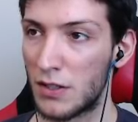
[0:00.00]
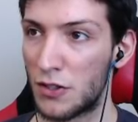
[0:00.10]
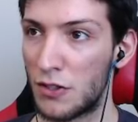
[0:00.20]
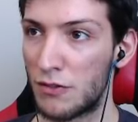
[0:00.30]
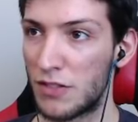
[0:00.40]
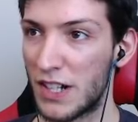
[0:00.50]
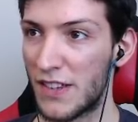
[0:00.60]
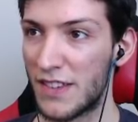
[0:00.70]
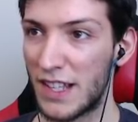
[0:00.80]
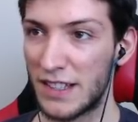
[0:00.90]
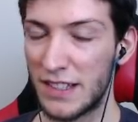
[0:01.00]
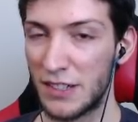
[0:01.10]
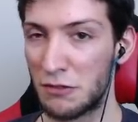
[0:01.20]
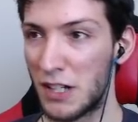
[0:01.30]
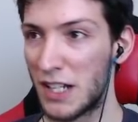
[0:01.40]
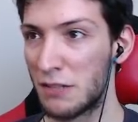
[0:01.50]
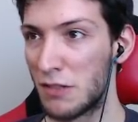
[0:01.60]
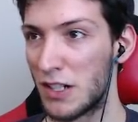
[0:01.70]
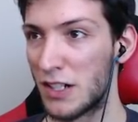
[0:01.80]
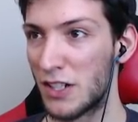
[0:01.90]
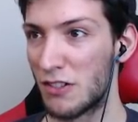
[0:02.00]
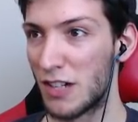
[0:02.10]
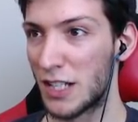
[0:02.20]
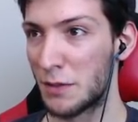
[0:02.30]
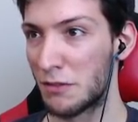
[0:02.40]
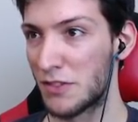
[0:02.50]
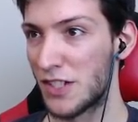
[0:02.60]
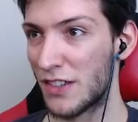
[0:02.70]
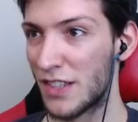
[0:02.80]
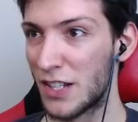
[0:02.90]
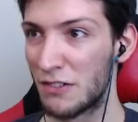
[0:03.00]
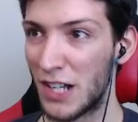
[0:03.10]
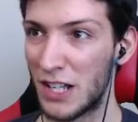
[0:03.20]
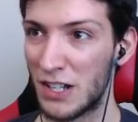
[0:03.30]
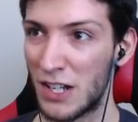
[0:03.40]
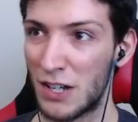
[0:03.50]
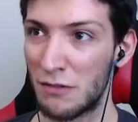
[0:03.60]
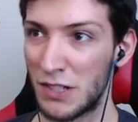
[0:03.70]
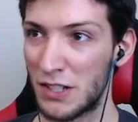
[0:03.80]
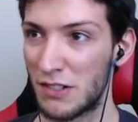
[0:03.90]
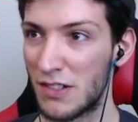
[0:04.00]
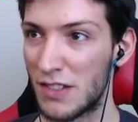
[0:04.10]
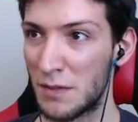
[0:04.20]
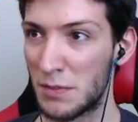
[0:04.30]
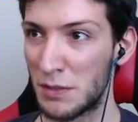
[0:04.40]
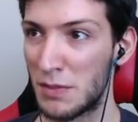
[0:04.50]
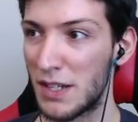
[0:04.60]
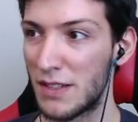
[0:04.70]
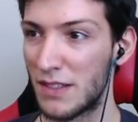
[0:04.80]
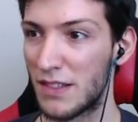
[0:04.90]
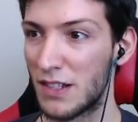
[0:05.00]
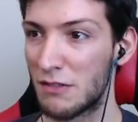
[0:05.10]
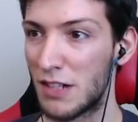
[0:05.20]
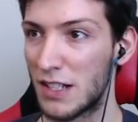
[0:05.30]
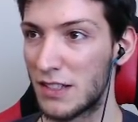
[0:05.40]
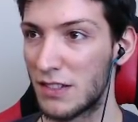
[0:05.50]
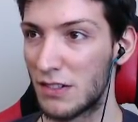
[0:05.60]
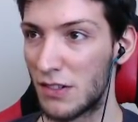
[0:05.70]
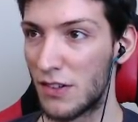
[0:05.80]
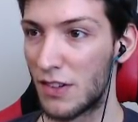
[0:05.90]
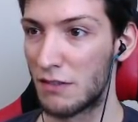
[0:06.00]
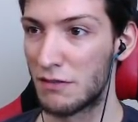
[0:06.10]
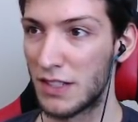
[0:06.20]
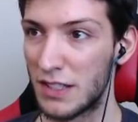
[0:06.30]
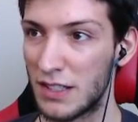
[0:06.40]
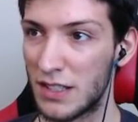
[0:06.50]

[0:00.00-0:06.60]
overextend in a way where your enemy will just get away when you could simply basic attack, right? Or something.